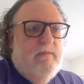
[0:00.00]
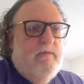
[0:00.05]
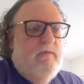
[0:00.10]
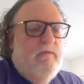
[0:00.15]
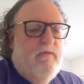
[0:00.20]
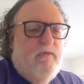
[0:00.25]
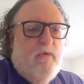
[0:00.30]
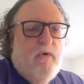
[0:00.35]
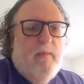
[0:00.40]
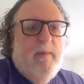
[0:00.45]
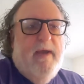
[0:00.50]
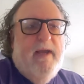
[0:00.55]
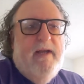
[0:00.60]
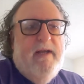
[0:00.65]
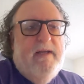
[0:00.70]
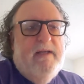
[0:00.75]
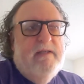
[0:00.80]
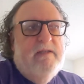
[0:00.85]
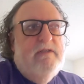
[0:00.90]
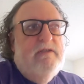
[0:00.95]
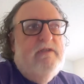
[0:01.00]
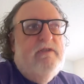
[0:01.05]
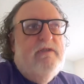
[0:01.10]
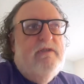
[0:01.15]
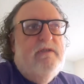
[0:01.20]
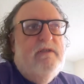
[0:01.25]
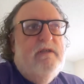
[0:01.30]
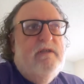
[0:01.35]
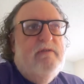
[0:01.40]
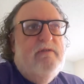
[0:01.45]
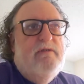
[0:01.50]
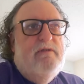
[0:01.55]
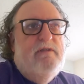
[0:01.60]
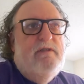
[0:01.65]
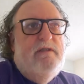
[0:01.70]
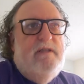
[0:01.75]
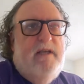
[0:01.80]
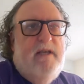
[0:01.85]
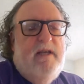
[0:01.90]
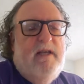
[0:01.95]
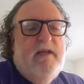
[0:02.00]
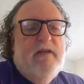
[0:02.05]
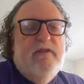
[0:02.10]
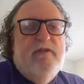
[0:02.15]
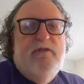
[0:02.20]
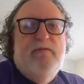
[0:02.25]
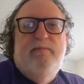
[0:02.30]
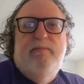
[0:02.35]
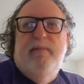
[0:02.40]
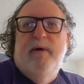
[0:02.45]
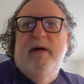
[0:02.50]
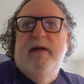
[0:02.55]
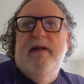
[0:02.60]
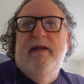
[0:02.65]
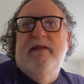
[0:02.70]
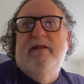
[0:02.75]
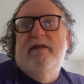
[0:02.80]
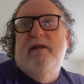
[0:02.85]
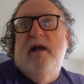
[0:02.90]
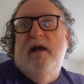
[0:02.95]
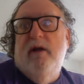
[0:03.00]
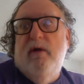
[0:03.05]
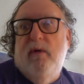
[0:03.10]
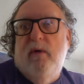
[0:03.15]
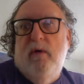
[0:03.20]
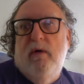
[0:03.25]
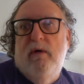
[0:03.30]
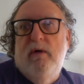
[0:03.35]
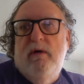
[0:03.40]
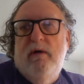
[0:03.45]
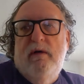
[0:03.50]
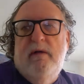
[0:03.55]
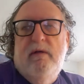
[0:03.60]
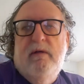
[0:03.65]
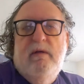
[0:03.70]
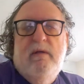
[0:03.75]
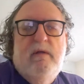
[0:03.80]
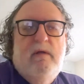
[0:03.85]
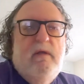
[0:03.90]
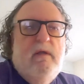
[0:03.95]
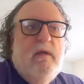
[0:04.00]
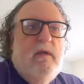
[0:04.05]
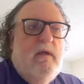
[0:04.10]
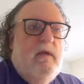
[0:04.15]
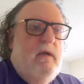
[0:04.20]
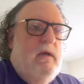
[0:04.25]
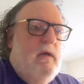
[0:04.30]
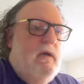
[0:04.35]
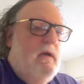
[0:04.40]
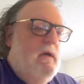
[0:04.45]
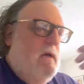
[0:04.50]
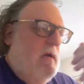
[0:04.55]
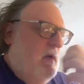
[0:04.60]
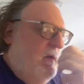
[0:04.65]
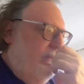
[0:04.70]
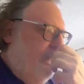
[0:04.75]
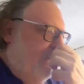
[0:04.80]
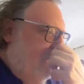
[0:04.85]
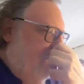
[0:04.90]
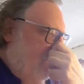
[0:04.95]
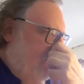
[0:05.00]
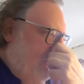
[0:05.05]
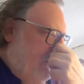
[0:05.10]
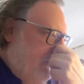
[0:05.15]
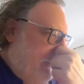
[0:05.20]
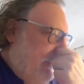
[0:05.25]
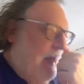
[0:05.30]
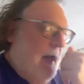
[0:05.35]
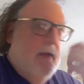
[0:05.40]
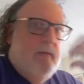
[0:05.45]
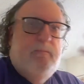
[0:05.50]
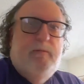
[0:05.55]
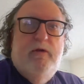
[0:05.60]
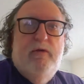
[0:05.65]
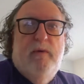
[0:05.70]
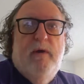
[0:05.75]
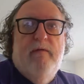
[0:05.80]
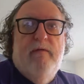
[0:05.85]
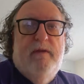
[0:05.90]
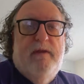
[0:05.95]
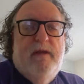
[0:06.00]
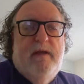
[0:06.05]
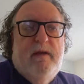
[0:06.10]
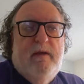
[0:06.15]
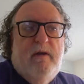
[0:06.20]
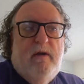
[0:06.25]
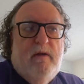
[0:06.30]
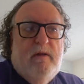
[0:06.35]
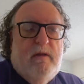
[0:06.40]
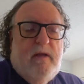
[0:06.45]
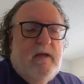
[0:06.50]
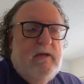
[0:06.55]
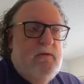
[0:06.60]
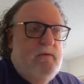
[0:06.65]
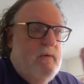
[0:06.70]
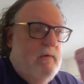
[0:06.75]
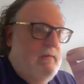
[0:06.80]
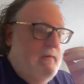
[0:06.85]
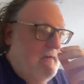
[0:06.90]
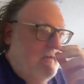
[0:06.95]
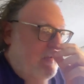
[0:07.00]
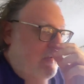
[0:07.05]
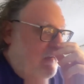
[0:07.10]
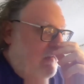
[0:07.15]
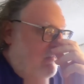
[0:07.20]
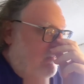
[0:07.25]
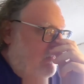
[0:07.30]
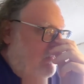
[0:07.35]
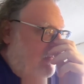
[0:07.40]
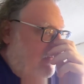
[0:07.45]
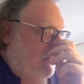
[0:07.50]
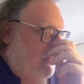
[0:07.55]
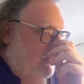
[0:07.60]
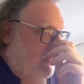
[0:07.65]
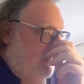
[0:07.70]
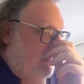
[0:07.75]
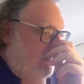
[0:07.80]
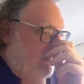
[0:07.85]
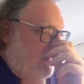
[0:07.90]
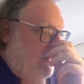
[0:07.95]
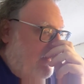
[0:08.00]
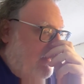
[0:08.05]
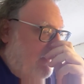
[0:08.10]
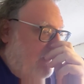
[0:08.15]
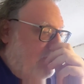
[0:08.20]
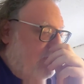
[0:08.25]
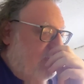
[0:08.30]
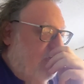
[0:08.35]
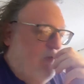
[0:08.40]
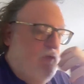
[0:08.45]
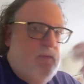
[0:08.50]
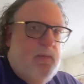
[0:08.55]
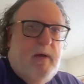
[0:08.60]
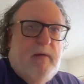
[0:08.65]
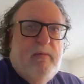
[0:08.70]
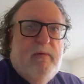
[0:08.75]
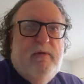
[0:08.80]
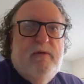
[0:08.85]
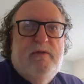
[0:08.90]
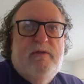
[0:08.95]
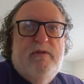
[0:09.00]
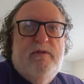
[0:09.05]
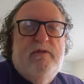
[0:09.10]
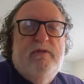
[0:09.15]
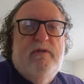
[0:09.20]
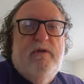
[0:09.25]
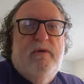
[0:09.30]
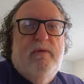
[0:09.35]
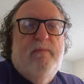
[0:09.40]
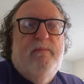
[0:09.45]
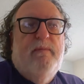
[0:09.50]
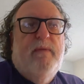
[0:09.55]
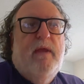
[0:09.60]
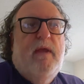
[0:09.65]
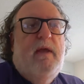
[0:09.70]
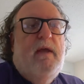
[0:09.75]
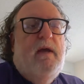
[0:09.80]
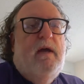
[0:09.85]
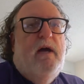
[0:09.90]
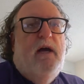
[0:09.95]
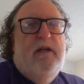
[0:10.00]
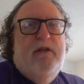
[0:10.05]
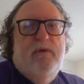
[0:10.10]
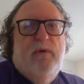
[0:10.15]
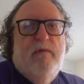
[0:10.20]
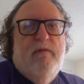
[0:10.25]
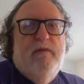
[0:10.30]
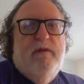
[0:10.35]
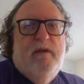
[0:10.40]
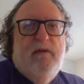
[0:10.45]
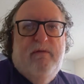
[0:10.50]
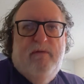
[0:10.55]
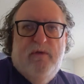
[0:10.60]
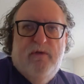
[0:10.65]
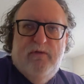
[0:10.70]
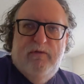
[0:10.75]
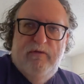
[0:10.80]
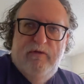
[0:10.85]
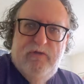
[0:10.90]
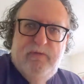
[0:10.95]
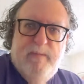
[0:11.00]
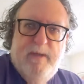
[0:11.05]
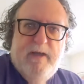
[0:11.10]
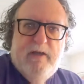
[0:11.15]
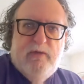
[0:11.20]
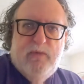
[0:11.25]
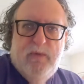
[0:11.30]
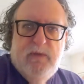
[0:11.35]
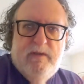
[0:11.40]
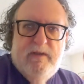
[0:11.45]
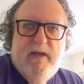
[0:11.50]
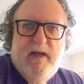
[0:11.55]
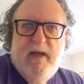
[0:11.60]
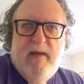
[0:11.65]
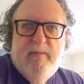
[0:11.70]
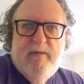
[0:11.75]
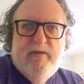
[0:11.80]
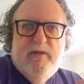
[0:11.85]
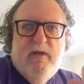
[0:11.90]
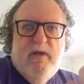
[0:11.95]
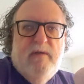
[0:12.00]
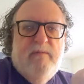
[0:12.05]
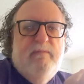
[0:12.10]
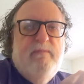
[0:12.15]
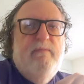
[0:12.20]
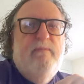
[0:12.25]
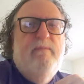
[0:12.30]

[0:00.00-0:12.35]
Formatting is tedious, but it's not hard. And I do everything. I'm self-published, so I do everything through Smashwords and Amazon.